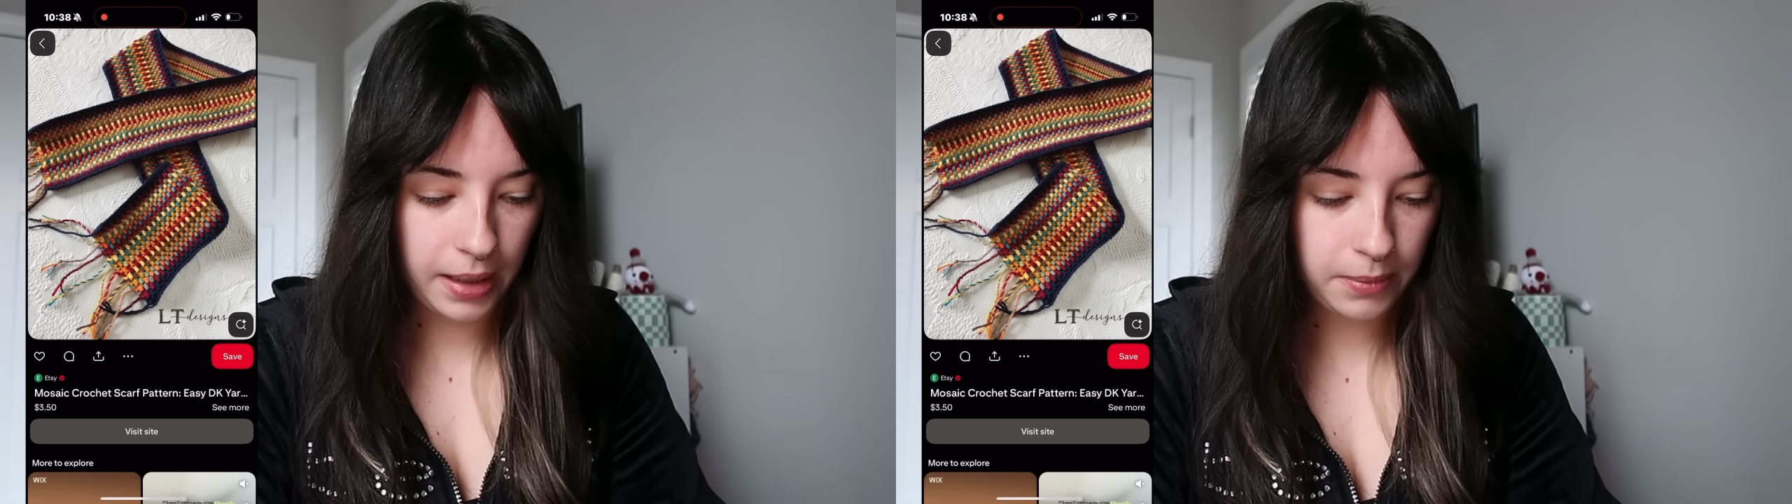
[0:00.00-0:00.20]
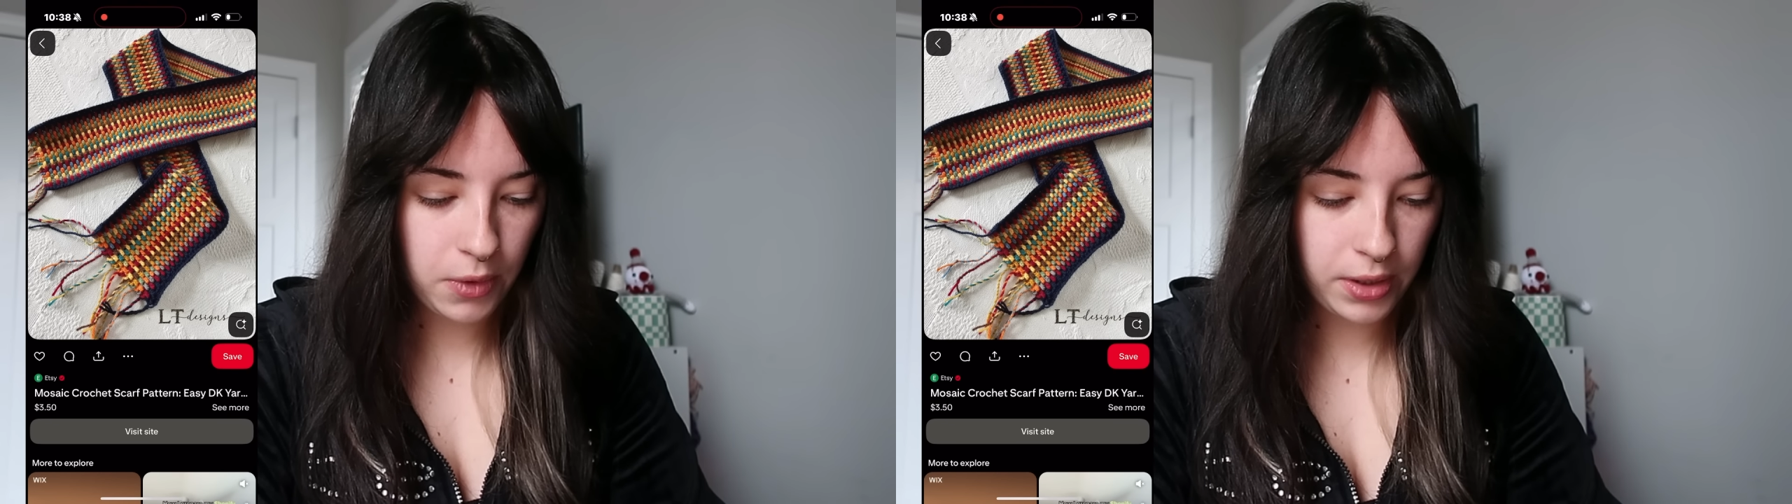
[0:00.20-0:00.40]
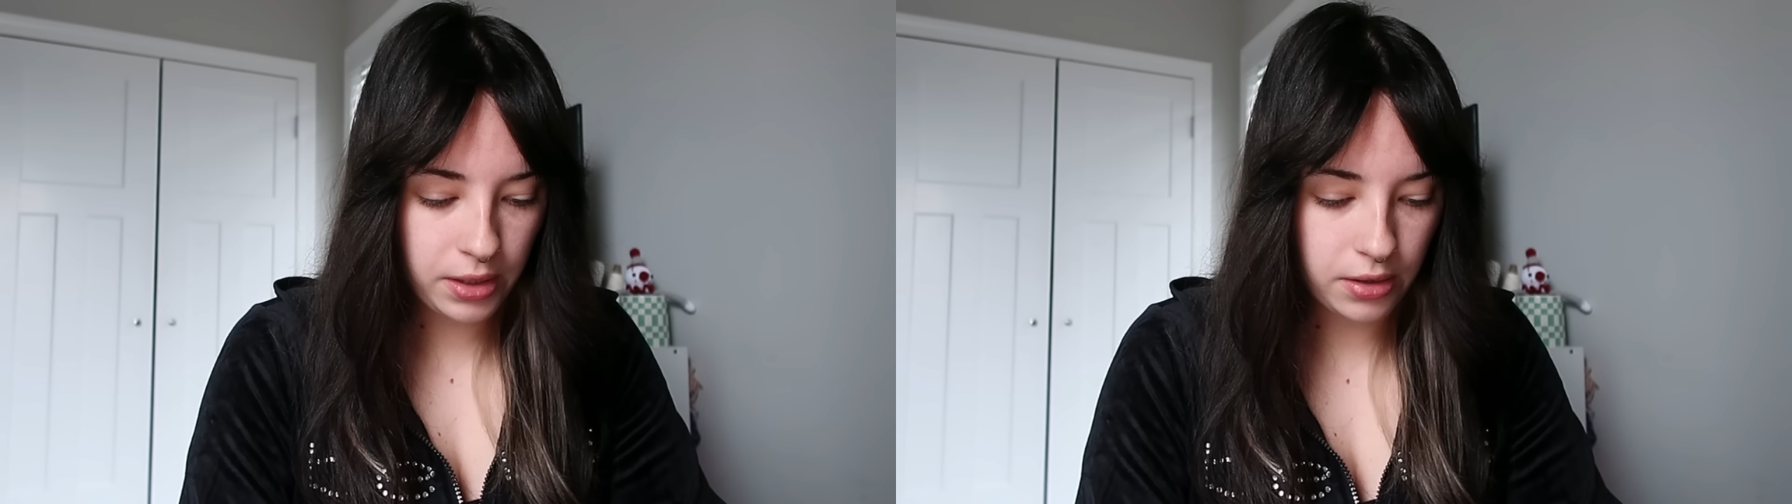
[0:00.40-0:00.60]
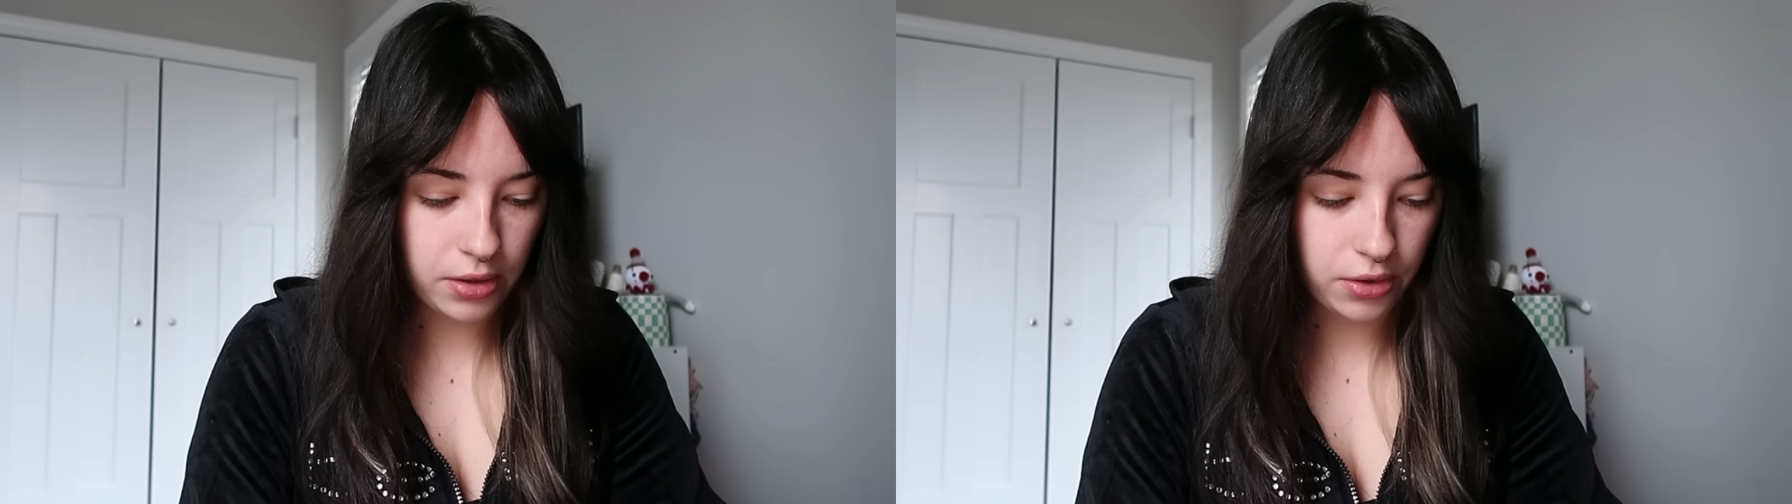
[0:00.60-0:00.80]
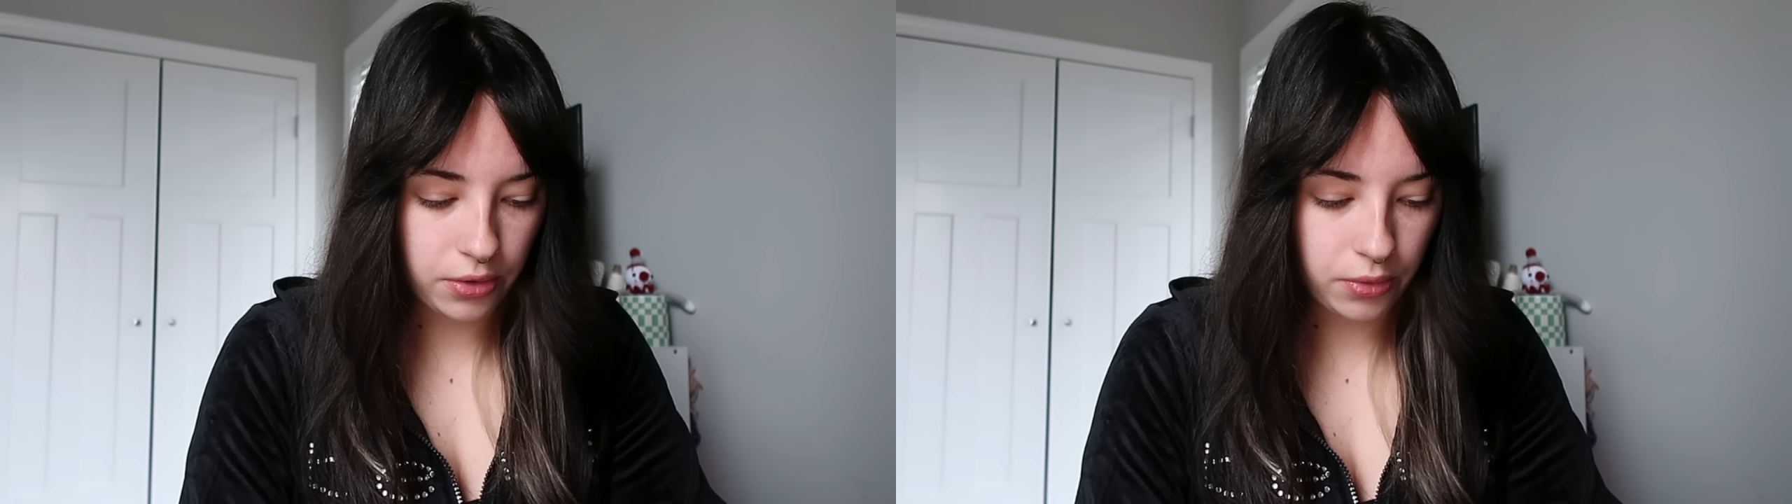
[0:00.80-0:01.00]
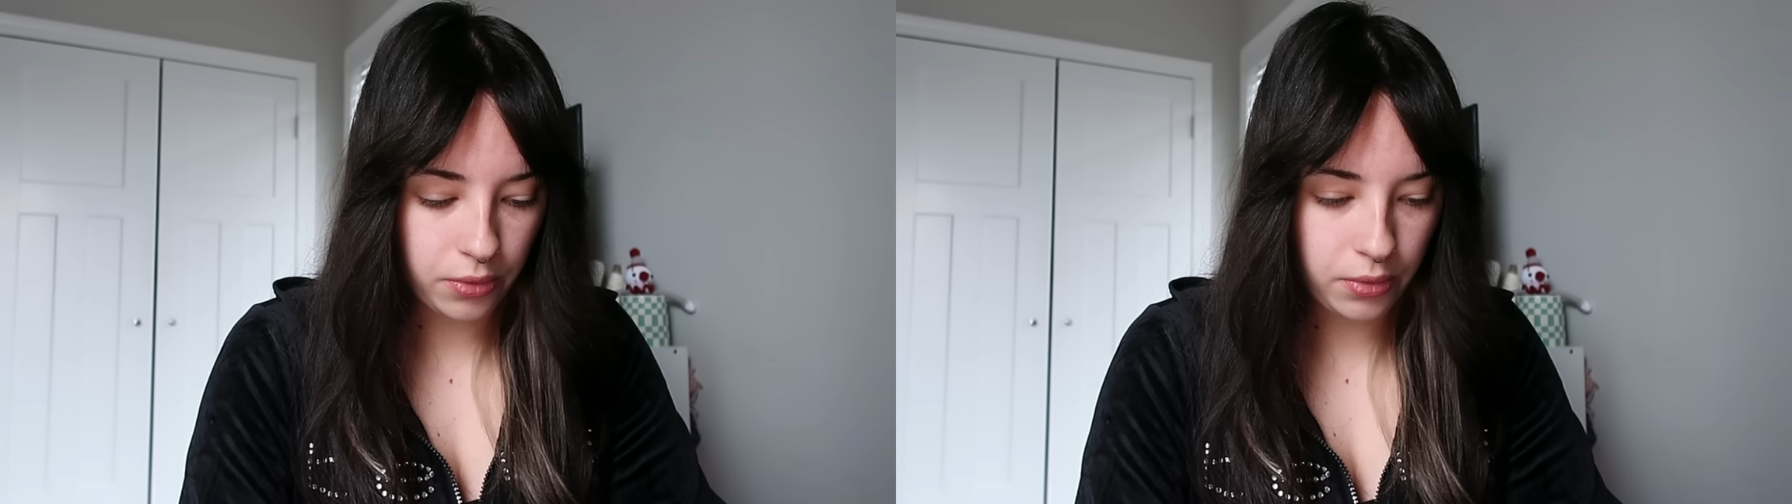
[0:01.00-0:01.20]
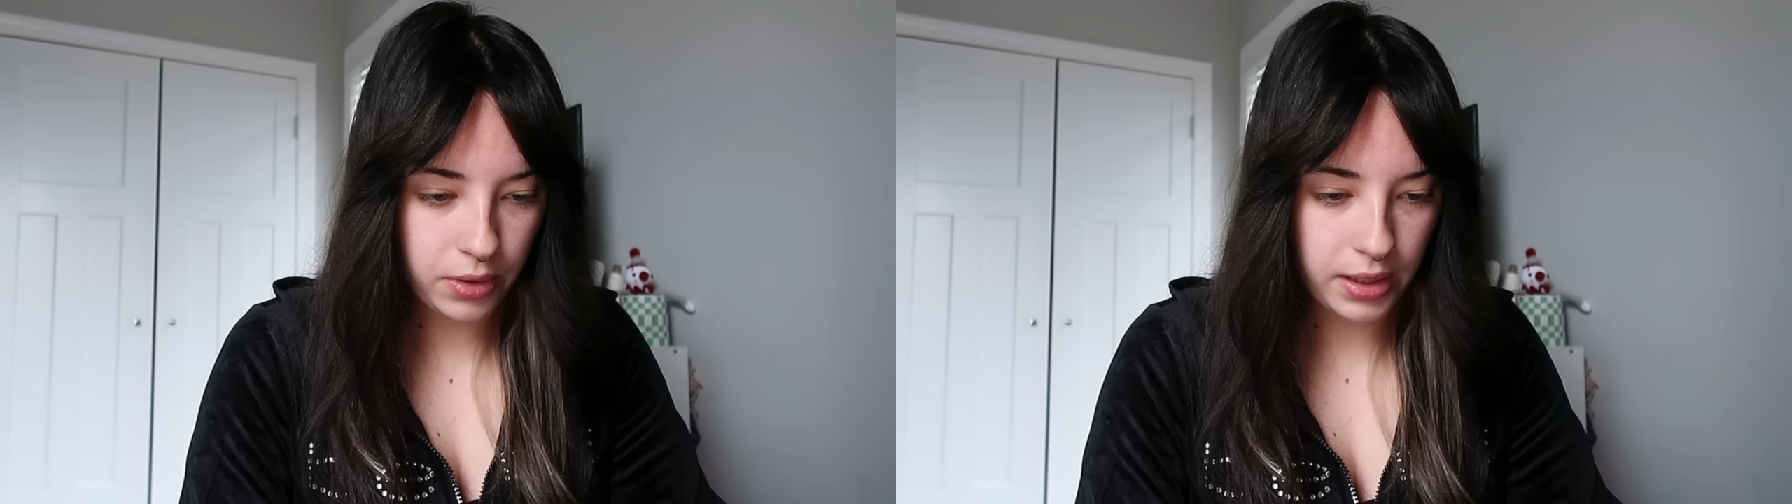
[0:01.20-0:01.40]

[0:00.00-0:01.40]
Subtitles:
I'm going to do